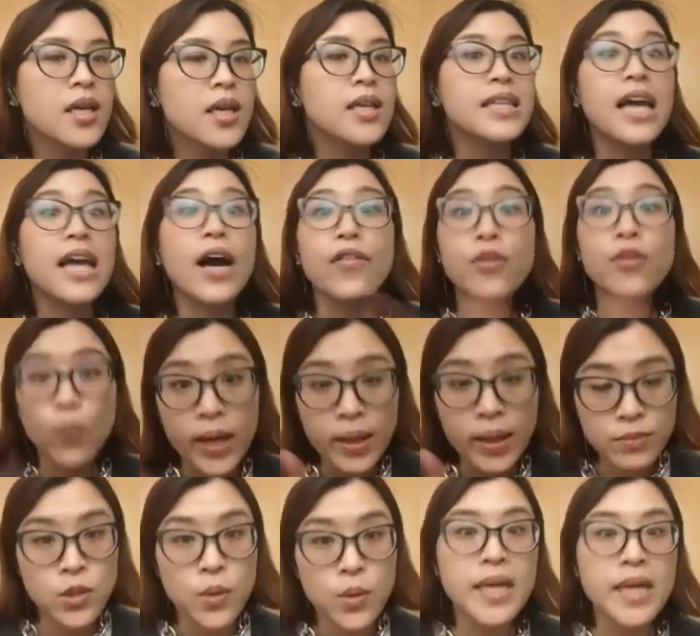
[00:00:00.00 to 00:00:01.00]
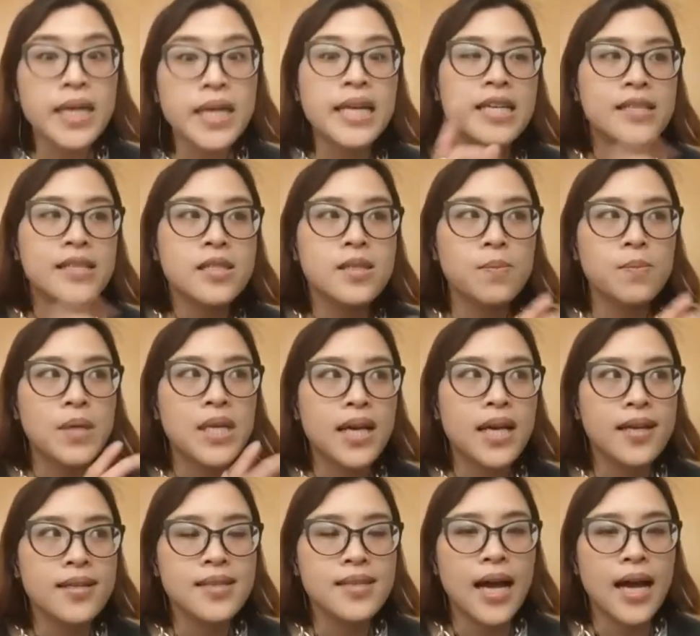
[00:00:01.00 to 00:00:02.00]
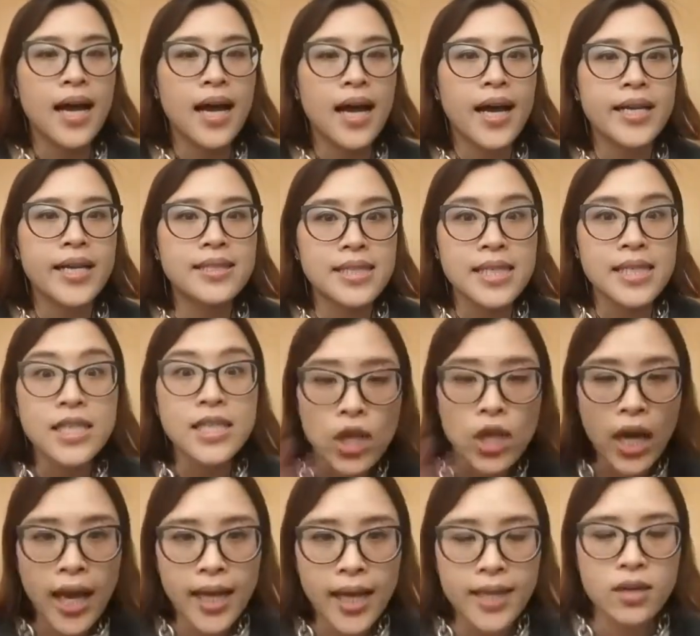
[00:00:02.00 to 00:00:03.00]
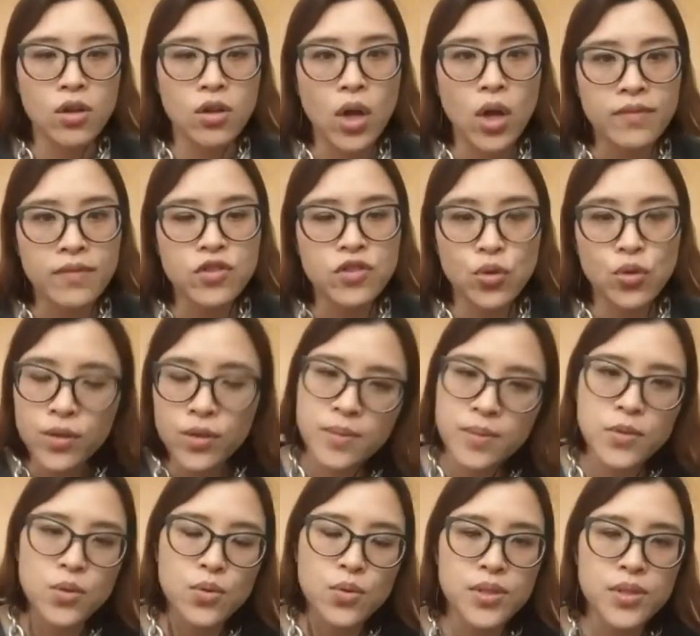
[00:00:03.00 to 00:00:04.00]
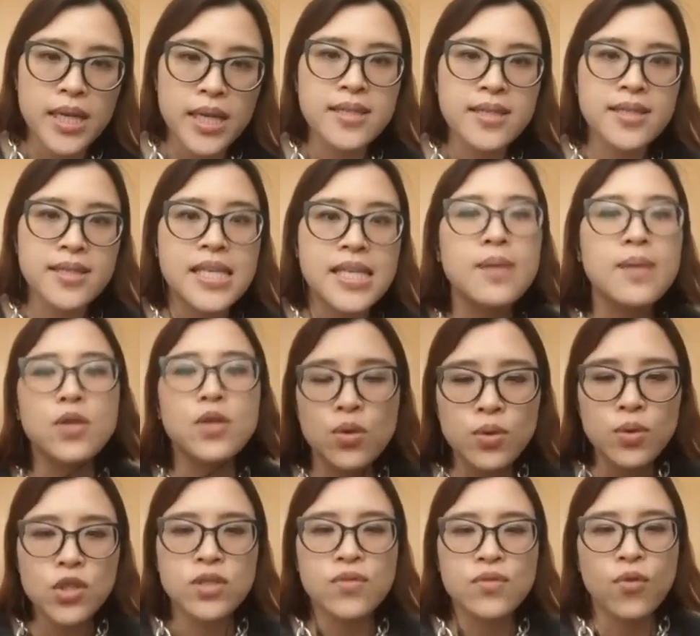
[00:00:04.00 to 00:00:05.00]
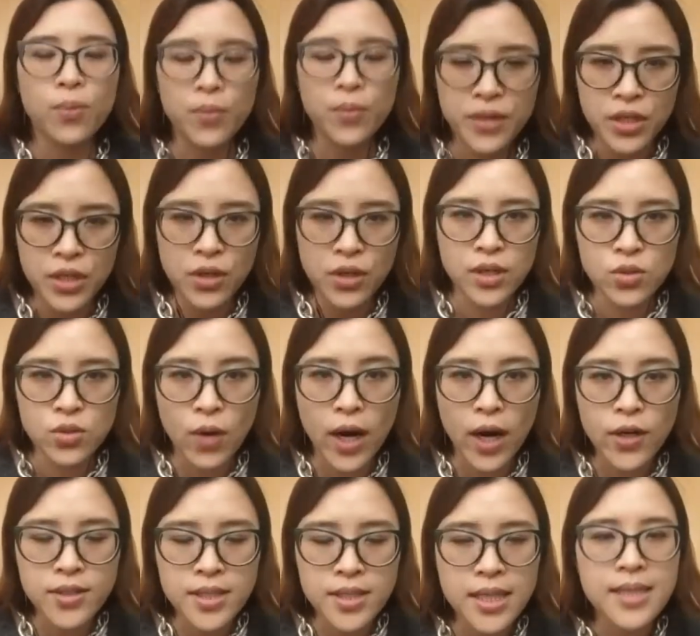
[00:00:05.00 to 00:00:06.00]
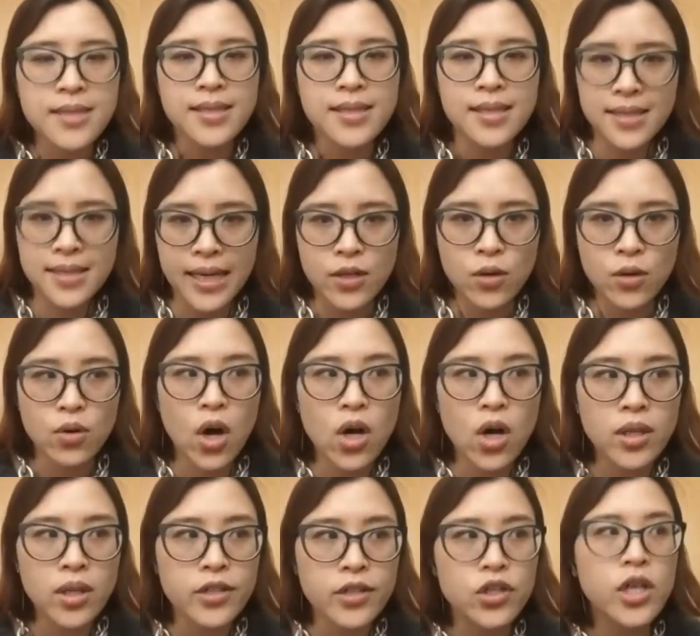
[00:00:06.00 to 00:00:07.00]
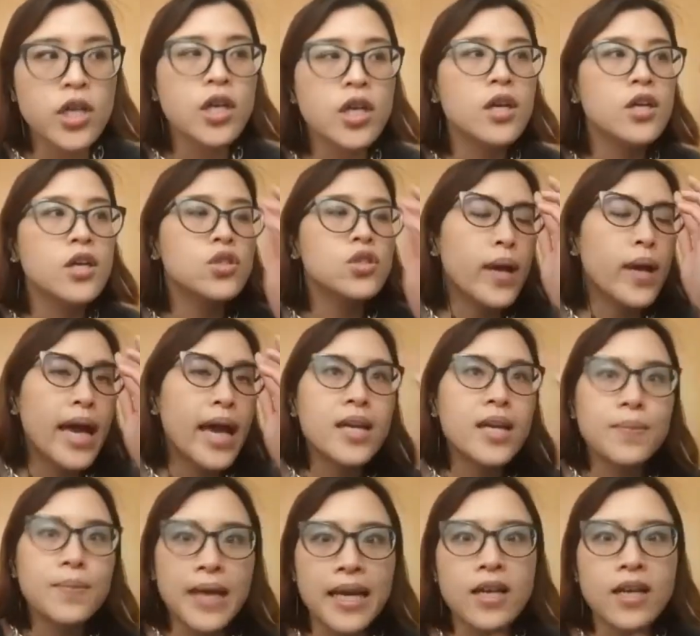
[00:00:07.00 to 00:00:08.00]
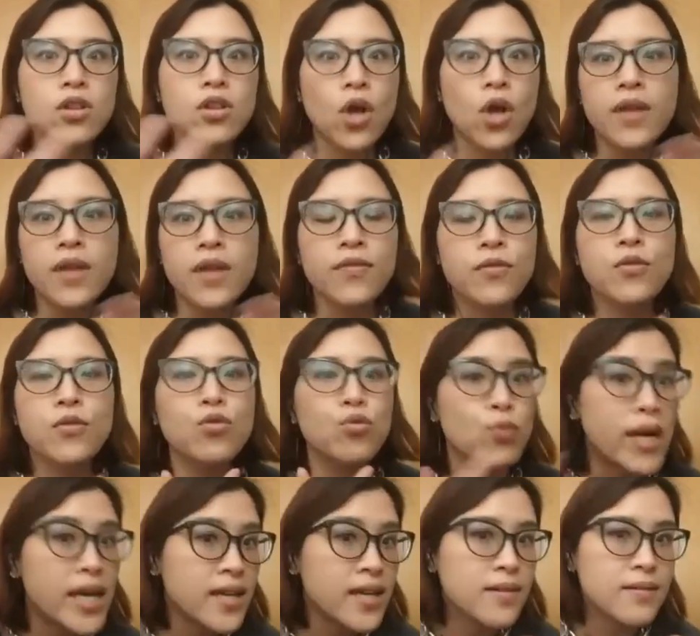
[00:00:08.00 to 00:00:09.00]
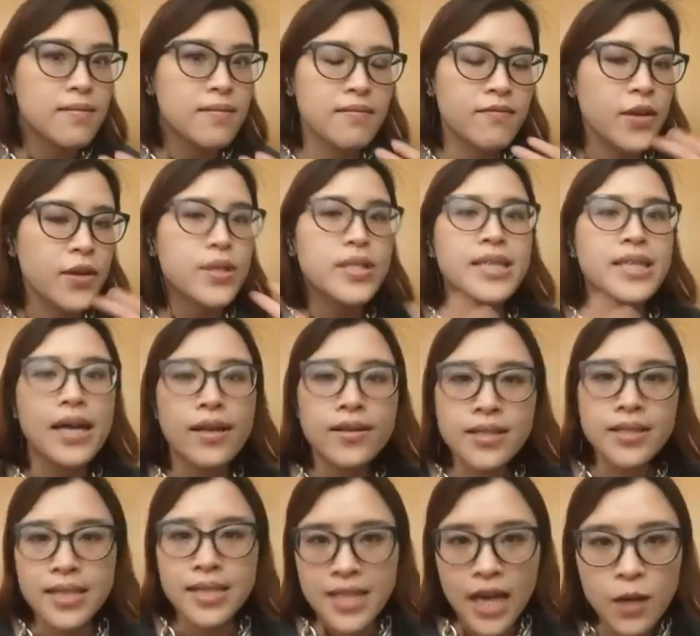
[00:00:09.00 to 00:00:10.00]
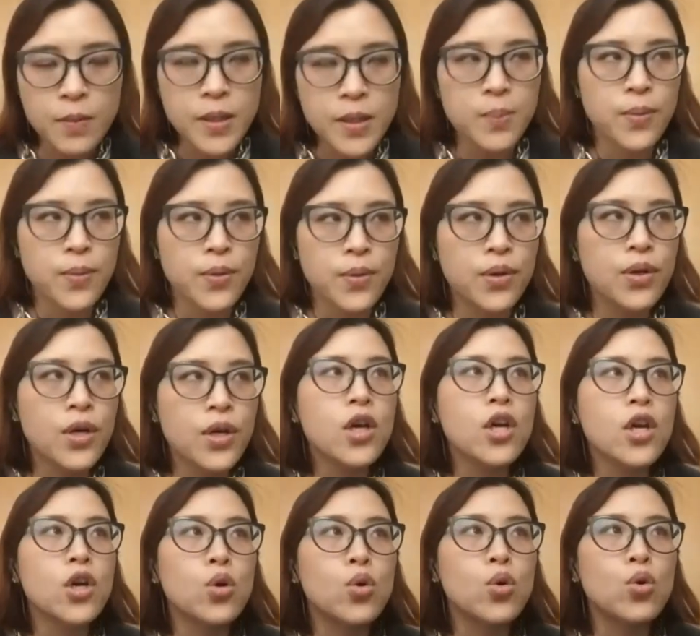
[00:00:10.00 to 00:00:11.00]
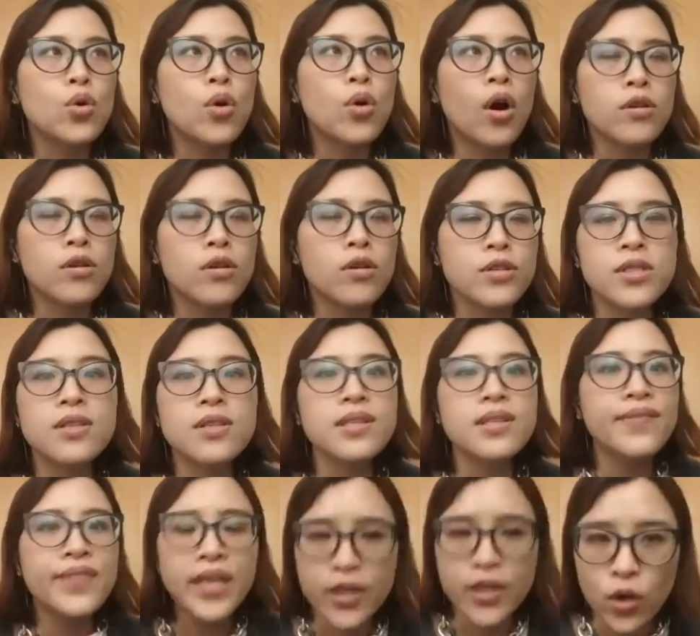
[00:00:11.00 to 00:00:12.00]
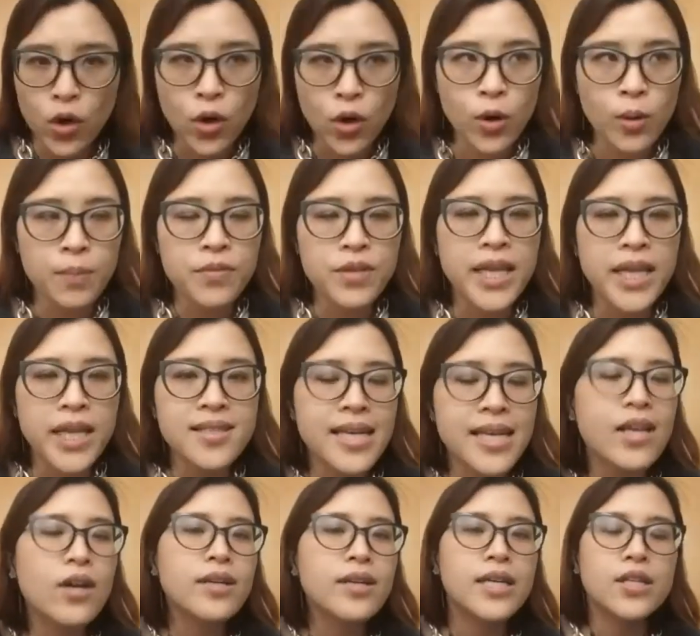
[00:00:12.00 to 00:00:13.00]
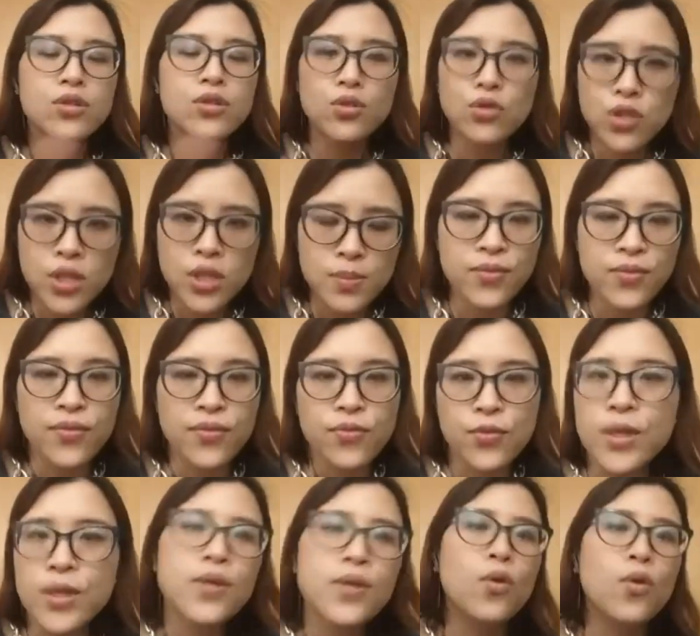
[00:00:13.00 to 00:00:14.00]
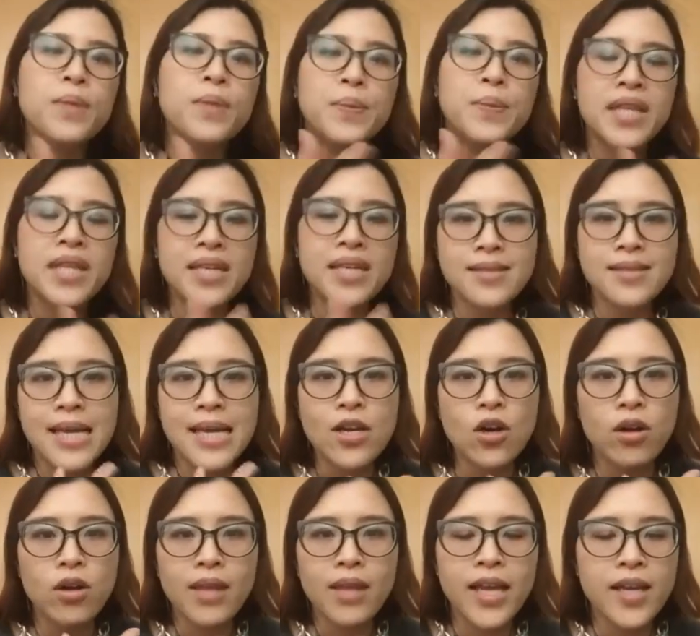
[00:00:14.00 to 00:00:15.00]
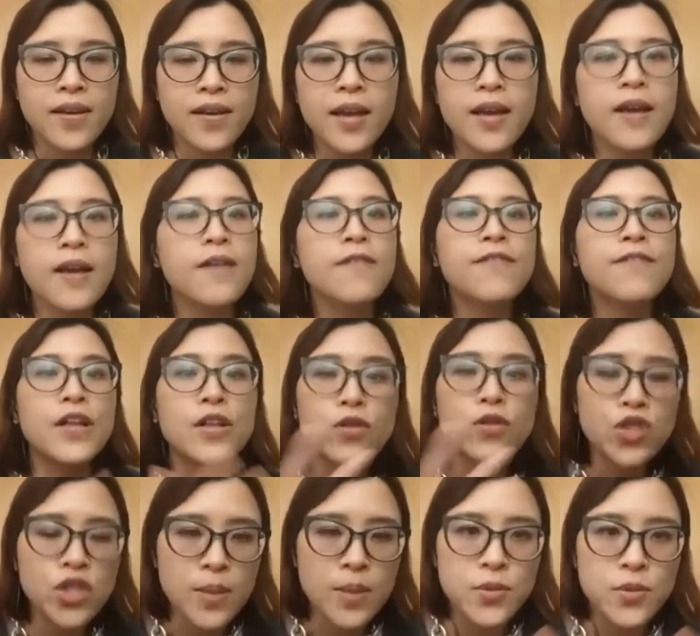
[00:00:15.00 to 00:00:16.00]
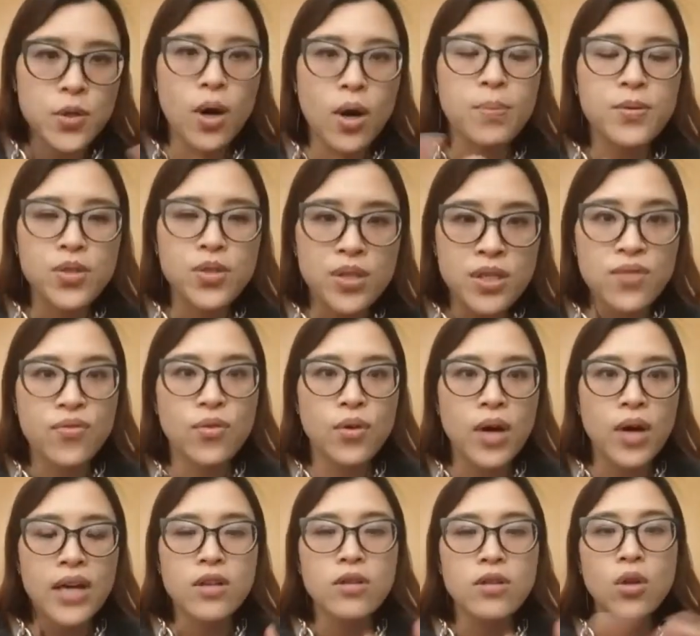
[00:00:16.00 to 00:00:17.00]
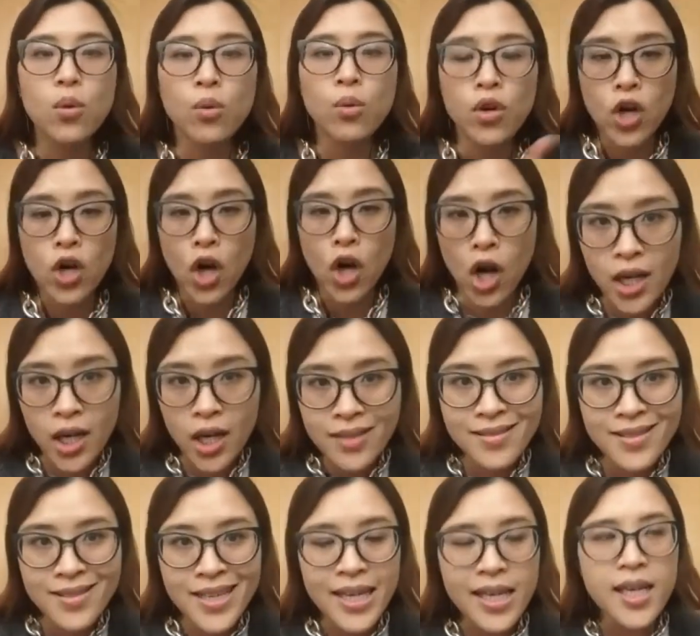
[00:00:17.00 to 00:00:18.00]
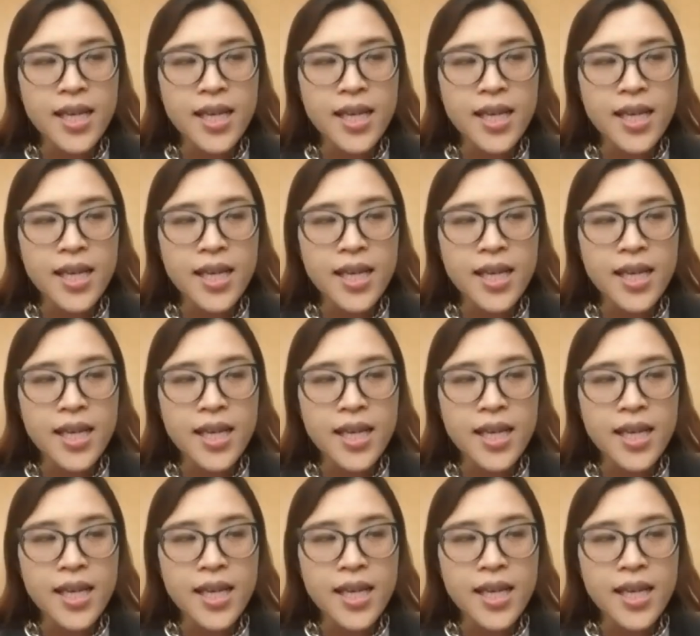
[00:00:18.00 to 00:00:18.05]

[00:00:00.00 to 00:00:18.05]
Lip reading: The other way I'm doing it is because I teach at a lot of journalism schools like TMU, which is formerly known as Ryerson, and Centennial College. So I end up getting a lot of great, very talented young people who are still living at home. They can take on internships for free, or maybe they can take on like fellowships or opportunities at a lower cost.